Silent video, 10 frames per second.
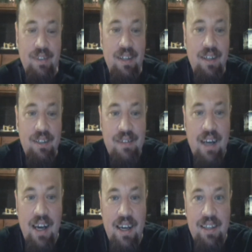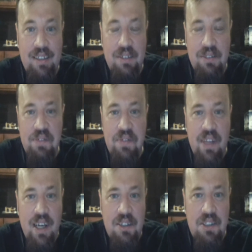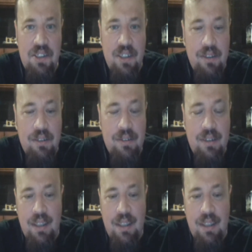you know, I don't live there, so